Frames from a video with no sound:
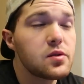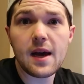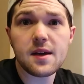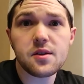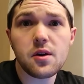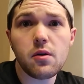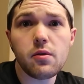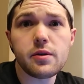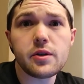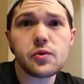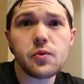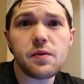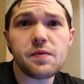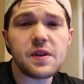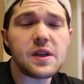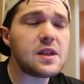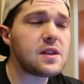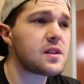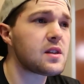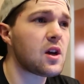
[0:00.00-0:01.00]
As always
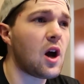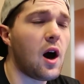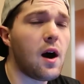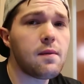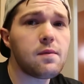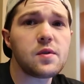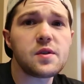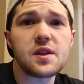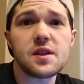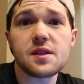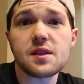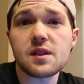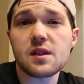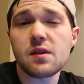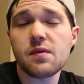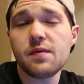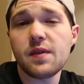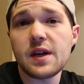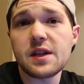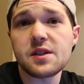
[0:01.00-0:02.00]
with these conferences
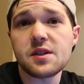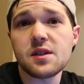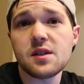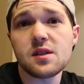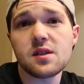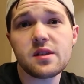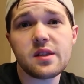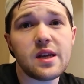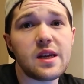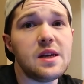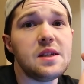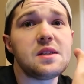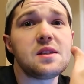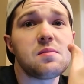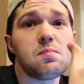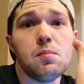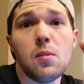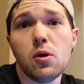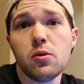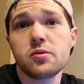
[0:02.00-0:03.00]
and conventions,
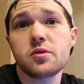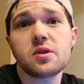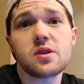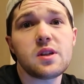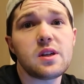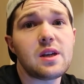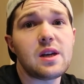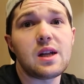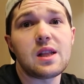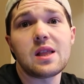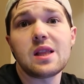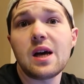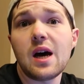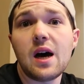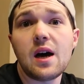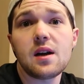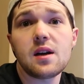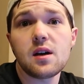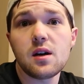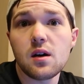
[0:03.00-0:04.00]
it's mostly a
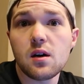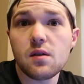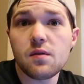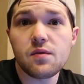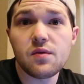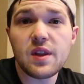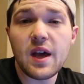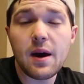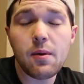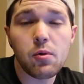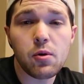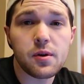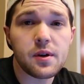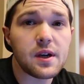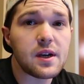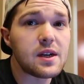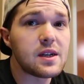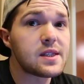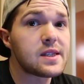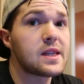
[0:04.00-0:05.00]
lot of networking.